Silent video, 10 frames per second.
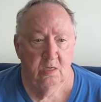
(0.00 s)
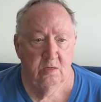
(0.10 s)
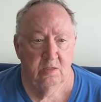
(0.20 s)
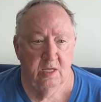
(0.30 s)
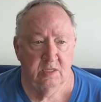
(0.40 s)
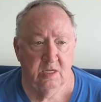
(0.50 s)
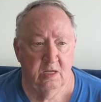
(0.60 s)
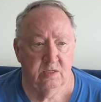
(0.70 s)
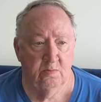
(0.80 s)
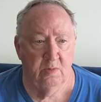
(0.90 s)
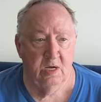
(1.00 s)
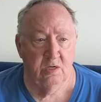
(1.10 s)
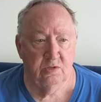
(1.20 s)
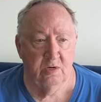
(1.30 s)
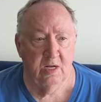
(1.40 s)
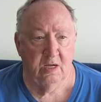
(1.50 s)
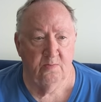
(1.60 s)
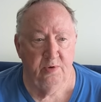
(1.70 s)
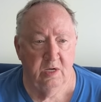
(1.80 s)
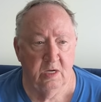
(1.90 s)
that's got some miles on it. I can
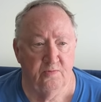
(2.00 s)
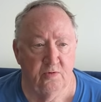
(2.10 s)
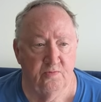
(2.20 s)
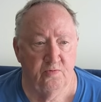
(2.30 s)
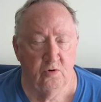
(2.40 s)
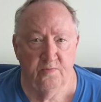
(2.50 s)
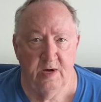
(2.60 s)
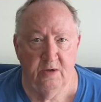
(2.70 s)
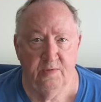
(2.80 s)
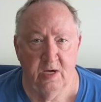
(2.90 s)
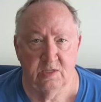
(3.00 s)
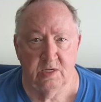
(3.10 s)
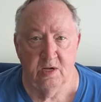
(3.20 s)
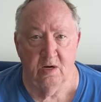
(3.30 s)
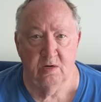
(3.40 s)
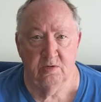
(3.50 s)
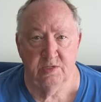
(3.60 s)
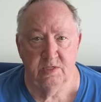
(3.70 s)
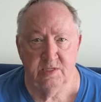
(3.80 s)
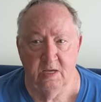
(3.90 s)
pick up for $4,000 or $5,000, $7,000
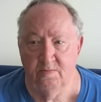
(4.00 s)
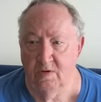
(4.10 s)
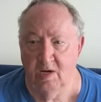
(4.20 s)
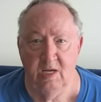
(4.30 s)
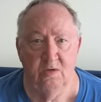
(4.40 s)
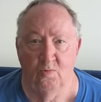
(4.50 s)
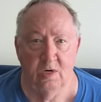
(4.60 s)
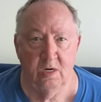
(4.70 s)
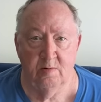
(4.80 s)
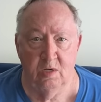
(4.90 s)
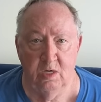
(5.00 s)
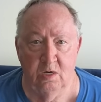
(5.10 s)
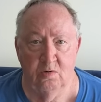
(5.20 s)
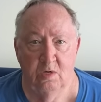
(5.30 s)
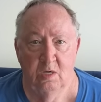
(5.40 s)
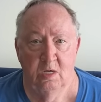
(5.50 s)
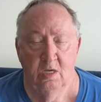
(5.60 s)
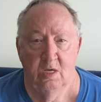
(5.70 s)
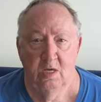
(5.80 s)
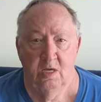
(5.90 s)
or $8,000, whatever, you know.
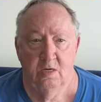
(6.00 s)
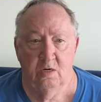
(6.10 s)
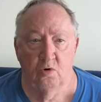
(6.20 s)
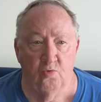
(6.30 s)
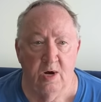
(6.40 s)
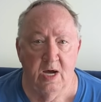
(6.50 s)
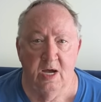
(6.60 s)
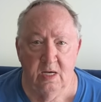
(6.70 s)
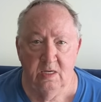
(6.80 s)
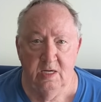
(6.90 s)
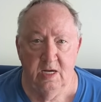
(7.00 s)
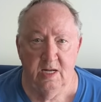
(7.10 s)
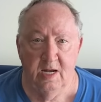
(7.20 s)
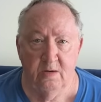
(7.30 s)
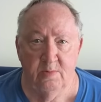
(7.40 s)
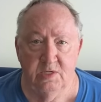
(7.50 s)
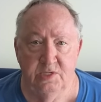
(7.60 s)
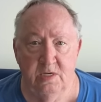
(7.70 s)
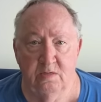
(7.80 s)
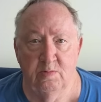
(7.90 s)
Go ride and get it out of my
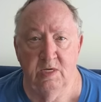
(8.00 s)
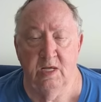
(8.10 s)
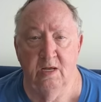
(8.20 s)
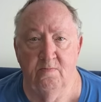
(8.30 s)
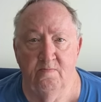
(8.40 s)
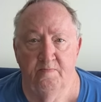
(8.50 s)
system, and then